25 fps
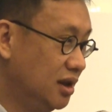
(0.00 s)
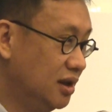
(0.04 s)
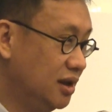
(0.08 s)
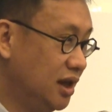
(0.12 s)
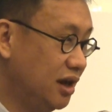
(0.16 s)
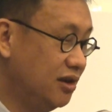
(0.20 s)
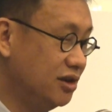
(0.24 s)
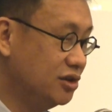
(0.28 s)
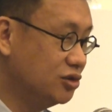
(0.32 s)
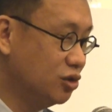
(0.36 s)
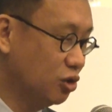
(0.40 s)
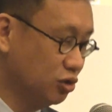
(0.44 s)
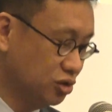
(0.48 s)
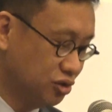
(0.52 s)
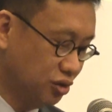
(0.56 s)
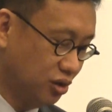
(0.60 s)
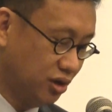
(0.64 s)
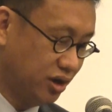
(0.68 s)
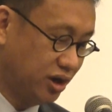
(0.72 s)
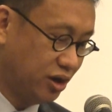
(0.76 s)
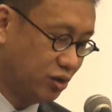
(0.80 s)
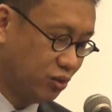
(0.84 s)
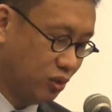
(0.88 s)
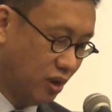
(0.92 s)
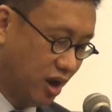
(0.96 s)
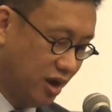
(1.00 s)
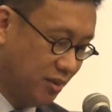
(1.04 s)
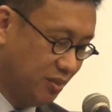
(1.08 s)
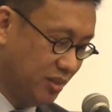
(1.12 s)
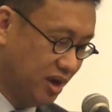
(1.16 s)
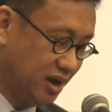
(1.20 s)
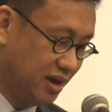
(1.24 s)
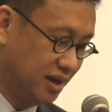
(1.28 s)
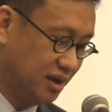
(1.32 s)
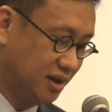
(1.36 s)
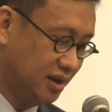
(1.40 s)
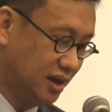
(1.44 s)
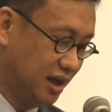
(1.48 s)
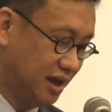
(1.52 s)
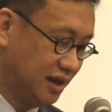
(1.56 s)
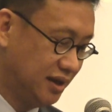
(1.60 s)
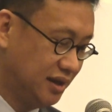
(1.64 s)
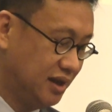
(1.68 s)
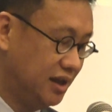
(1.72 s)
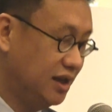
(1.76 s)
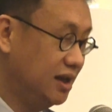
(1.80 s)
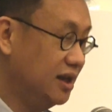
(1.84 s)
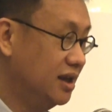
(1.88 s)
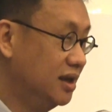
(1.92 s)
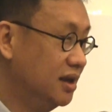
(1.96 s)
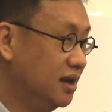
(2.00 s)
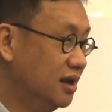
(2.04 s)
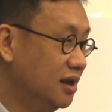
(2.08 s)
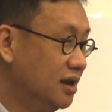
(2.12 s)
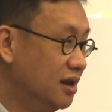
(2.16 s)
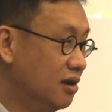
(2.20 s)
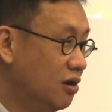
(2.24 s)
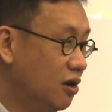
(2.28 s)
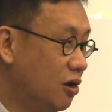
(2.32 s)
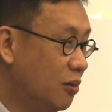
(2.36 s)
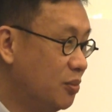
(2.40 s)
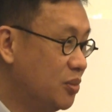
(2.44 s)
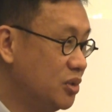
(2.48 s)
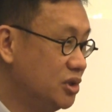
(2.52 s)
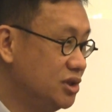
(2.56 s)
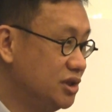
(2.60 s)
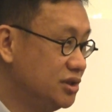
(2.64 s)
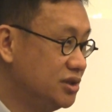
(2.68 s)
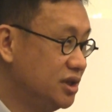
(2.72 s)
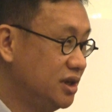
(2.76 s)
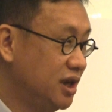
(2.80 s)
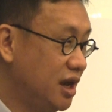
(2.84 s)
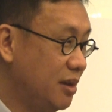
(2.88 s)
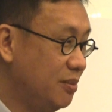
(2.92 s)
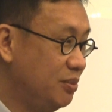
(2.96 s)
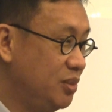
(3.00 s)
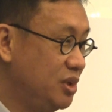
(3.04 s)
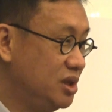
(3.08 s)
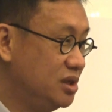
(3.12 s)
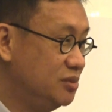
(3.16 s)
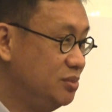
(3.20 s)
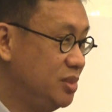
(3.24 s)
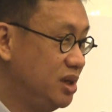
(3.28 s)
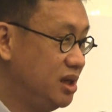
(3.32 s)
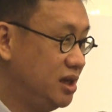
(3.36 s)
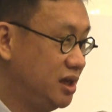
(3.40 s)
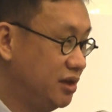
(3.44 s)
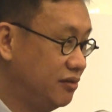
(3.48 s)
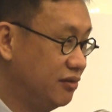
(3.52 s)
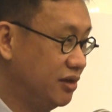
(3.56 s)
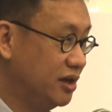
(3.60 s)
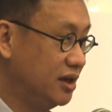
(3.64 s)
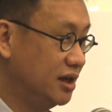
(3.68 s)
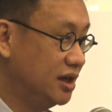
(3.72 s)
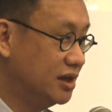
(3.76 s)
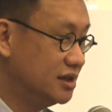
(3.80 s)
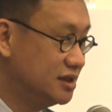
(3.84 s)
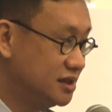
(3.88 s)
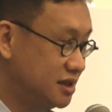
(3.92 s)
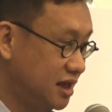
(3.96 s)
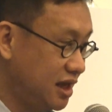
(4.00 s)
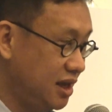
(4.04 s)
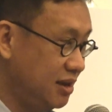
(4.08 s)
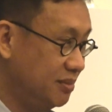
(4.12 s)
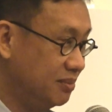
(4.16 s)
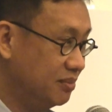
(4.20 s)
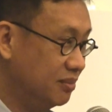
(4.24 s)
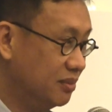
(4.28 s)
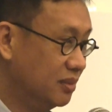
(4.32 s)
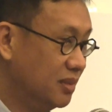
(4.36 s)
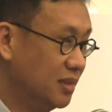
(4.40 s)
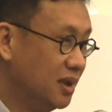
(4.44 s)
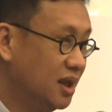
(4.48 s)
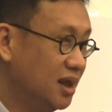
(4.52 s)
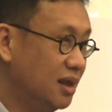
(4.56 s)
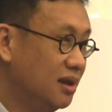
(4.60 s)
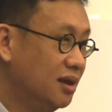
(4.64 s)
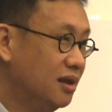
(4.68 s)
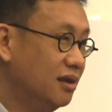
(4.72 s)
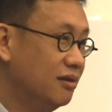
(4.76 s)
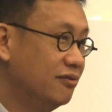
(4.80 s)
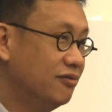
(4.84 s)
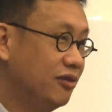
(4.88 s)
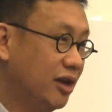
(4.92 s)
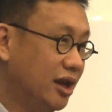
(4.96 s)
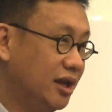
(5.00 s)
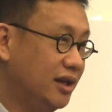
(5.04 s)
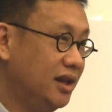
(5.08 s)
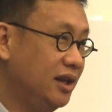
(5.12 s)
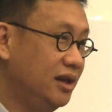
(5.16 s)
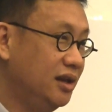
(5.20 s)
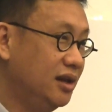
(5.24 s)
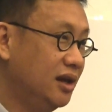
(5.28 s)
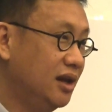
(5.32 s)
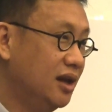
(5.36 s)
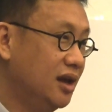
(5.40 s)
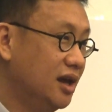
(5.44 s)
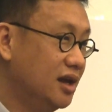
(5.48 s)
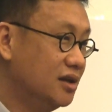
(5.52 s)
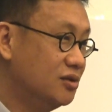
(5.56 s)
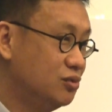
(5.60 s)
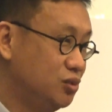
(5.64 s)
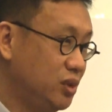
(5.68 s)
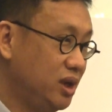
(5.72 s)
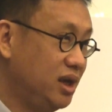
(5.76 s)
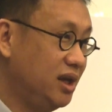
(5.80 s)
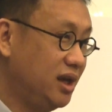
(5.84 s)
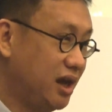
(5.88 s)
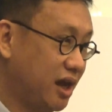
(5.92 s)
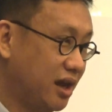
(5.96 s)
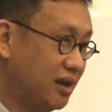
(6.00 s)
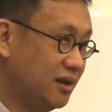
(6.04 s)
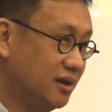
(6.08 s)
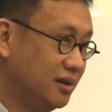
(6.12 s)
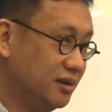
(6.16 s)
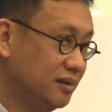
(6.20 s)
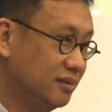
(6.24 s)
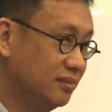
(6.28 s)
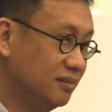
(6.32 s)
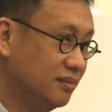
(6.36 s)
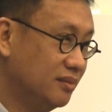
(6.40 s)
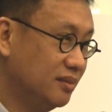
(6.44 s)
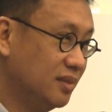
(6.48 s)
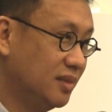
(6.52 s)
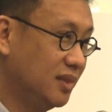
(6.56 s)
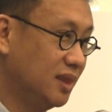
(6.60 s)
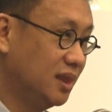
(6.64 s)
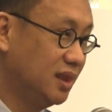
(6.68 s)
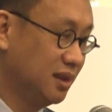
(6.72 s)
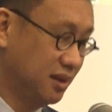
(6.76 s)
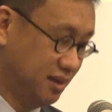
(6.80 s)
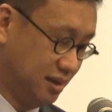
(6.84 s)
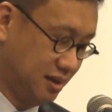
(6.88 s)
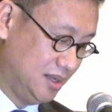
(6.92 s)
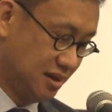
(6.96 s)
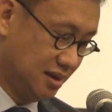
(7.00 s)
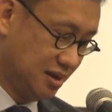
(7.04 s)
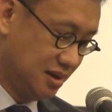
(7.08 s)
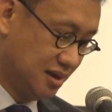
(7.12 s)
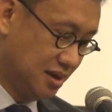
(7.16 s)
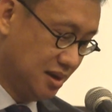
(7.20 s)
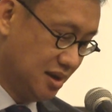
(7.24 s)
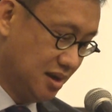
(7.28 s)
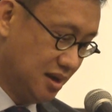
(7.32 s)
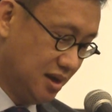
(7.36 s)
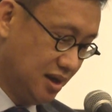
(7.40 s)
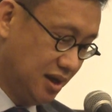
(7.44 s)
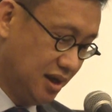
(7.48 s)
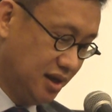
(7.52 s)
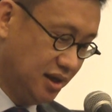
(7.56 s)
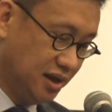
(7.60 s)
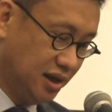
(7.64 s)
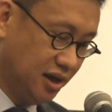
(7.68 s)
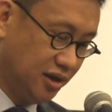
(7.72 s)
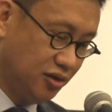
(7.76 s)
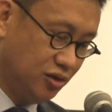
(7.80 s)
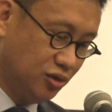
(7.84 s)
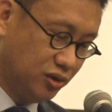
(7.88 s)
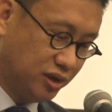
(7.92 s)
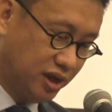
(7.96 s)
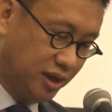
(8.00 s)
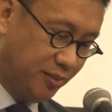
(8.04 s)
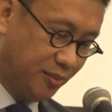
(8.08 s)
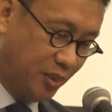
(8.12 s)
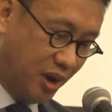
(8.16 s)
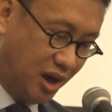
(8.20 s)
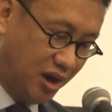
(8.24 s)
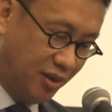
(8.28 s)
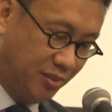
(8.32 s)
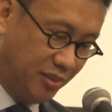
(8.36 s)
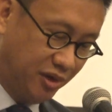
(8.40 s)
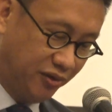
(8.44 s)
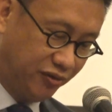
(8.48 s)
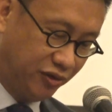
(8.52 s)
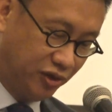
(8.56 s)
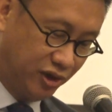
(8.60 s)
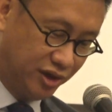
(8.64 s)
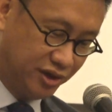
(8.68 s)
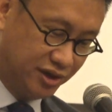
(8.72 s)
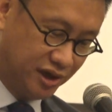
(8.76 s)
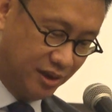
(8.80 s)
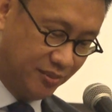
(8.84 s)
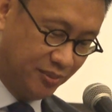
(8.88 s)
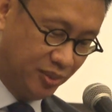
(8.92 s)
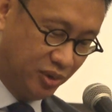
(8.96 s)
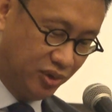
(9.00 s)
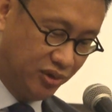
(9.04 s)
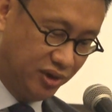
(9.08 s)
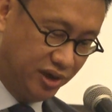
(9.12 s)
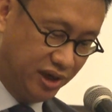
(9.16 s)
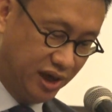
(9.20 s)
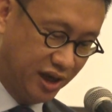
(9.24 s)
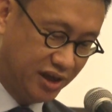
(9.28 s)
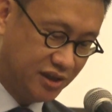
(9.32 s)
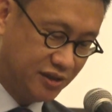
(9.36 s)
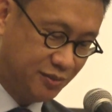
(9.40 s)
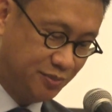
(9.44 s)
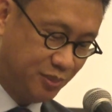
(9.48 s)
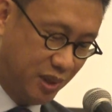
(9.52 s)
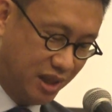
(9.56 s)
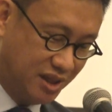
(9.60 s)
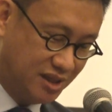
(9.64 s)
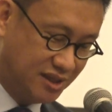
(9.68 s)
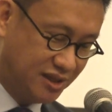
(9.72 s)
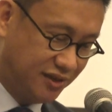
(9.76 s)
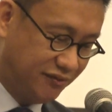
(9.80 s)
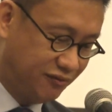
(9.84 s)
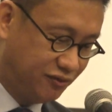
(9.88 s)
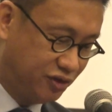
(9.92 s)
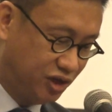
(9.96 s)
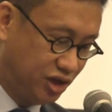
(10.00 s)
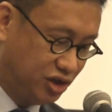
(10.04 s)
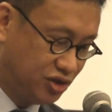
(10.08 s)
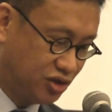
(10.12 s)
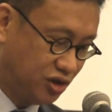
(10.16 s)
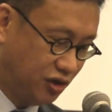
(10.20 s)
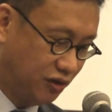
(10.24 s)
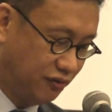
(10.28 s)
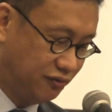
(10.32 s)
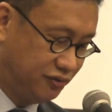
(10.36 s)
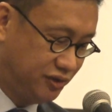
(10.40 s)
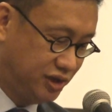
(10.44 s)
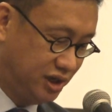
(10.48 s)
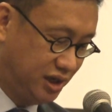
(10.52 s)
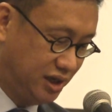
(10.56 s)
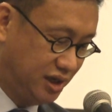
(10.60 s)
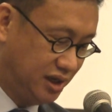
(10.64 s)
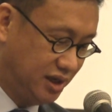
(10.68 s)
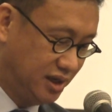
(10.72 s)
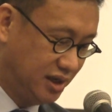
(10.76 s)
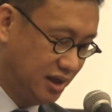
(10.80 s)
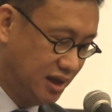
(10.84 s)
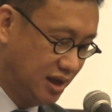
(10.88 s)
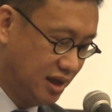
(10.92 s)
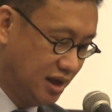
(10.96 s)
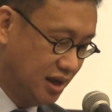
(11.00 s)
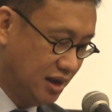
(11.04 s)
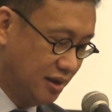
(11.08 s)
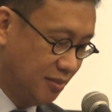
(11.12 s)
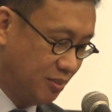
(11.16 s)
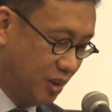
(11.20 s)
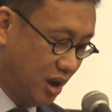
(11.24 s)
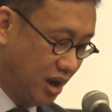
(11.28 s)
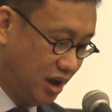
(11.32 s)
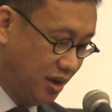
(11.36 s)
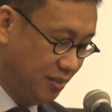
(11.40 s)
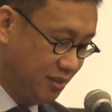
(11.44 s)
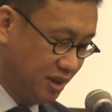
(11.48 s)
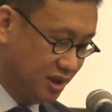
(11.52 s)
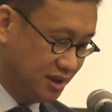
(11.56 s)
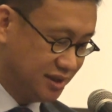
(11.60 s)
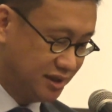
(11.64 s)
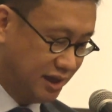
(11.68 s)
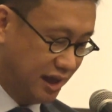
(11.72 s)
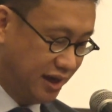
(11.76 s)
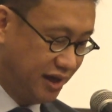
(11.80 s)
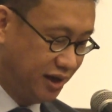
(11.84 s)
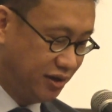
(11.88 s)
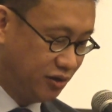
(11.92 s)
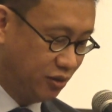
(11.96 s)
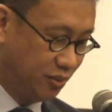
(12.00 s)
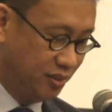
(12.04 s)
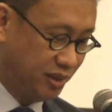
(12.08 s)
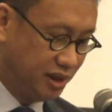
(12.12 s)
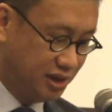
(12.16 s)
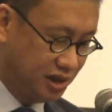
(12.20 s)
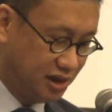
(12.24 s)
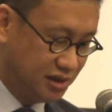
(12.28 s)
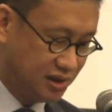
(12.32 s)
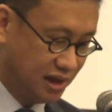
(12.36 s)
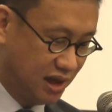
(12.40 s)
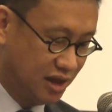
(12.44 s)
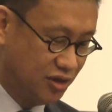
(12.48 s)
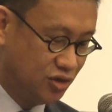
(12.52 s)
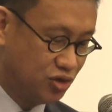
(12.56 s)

There is also a requirement that the opposition MPs be given the same funding as we get. In the UK Parliament, for example, the expensive reach of the Parliament standing committees